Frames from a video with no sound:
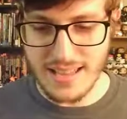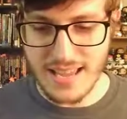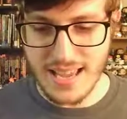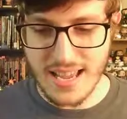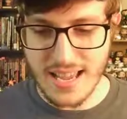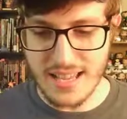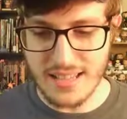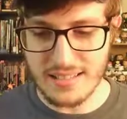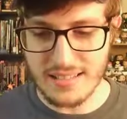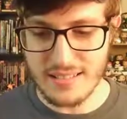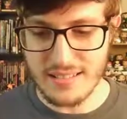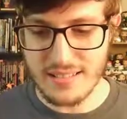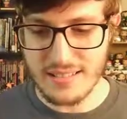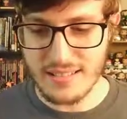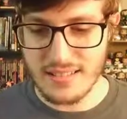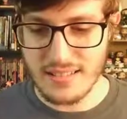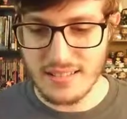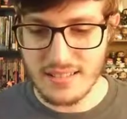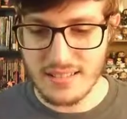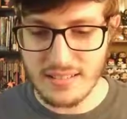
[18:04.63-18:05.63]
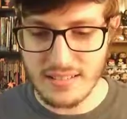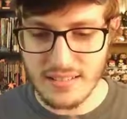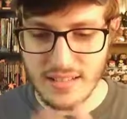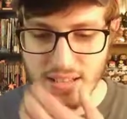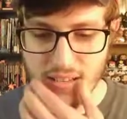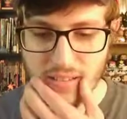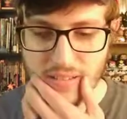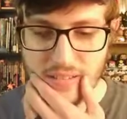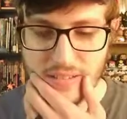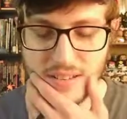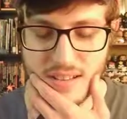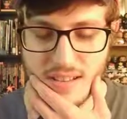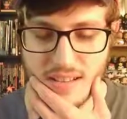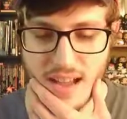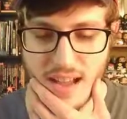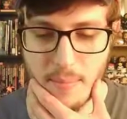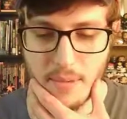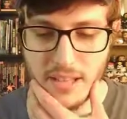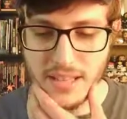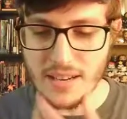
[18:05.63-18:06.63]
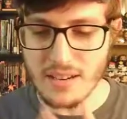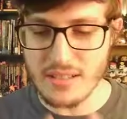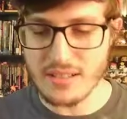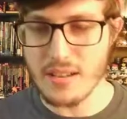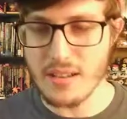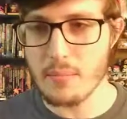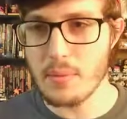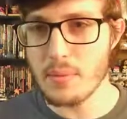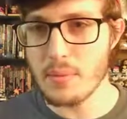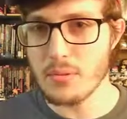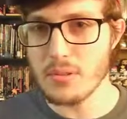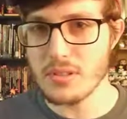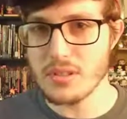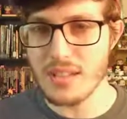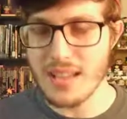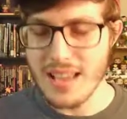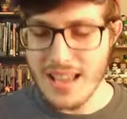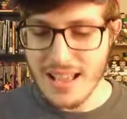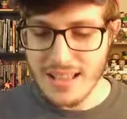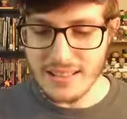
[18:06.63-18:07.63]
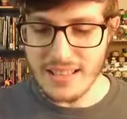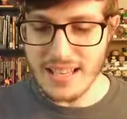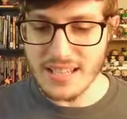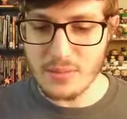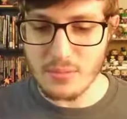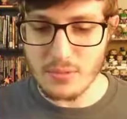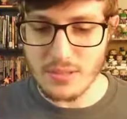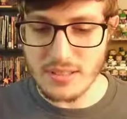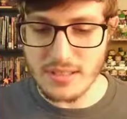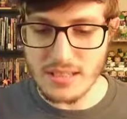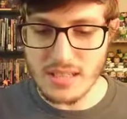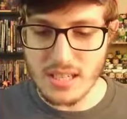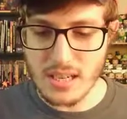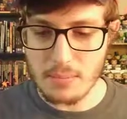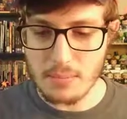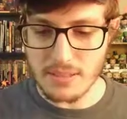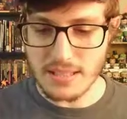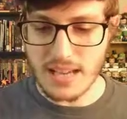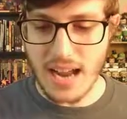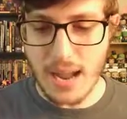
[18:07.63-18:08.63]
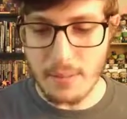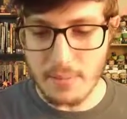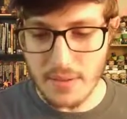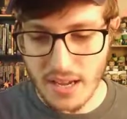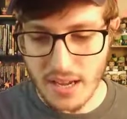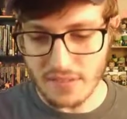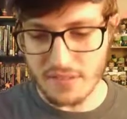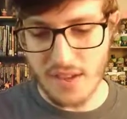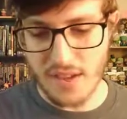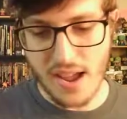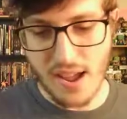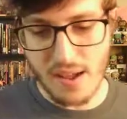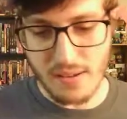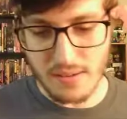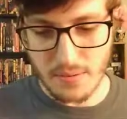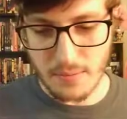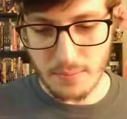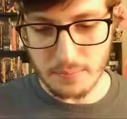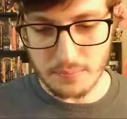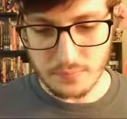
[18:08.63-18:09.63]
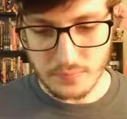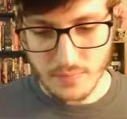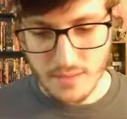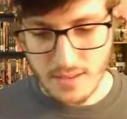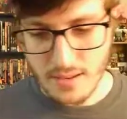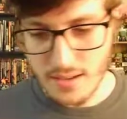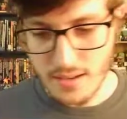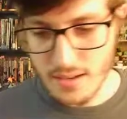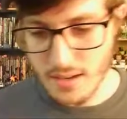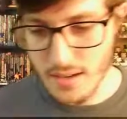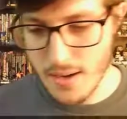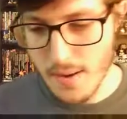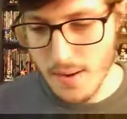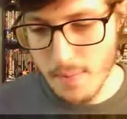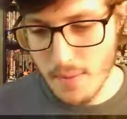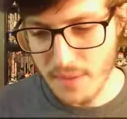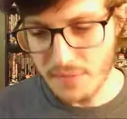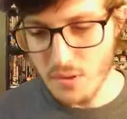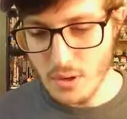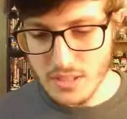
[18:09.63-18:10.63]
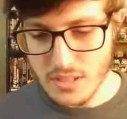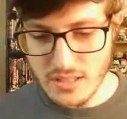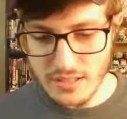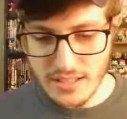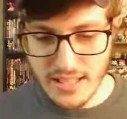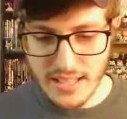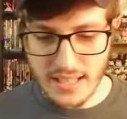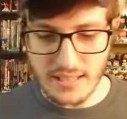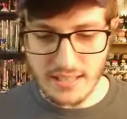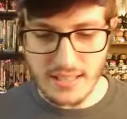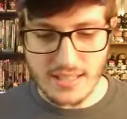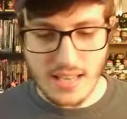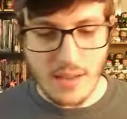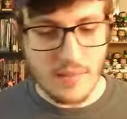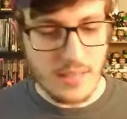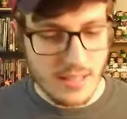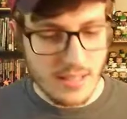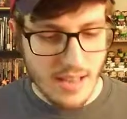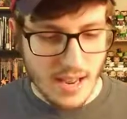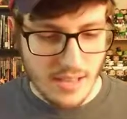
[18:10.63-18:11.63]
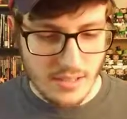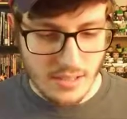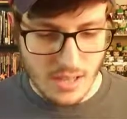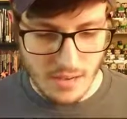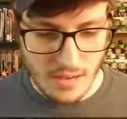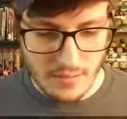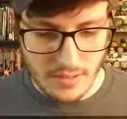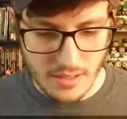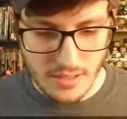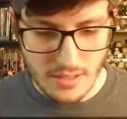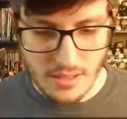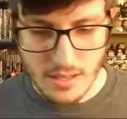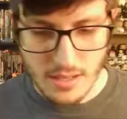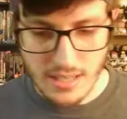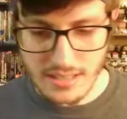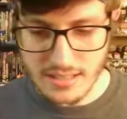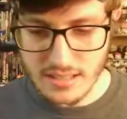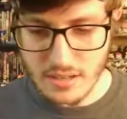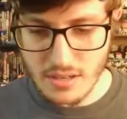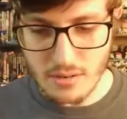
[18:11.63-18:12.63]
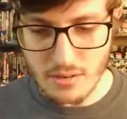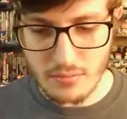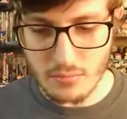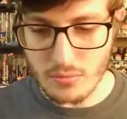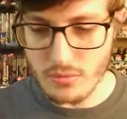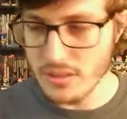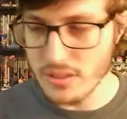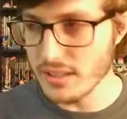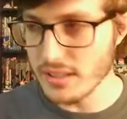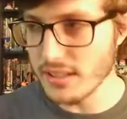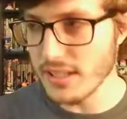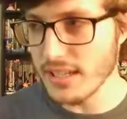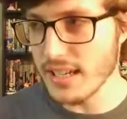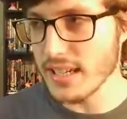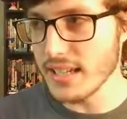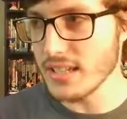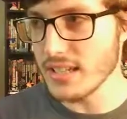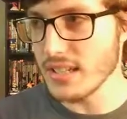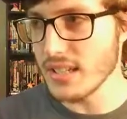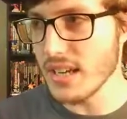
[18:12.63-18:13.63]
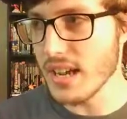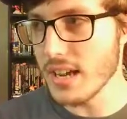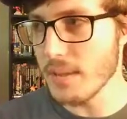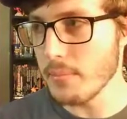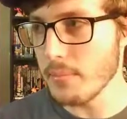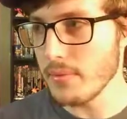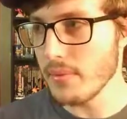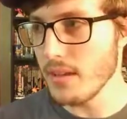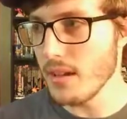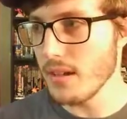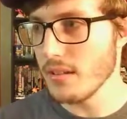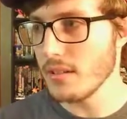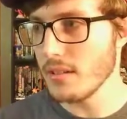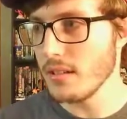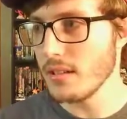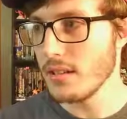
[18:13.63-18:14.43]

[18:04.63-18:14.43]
then there are some people who are saying this was the cheapest copy I found. Unfortunately, it does have a detached cover. It's still in really nice shape though.